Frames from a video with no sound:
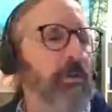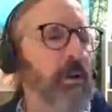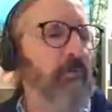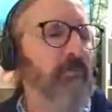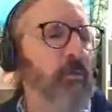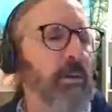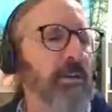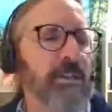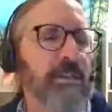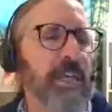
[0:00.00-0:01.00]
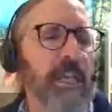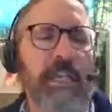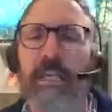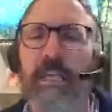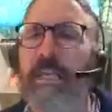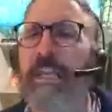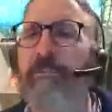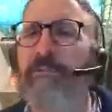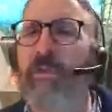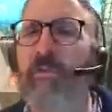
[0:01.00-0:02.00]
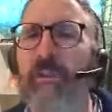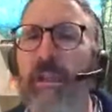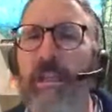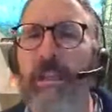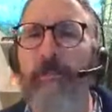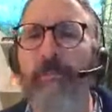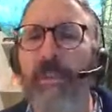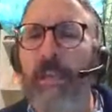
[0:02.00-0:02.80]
No force is needed. It keeps moving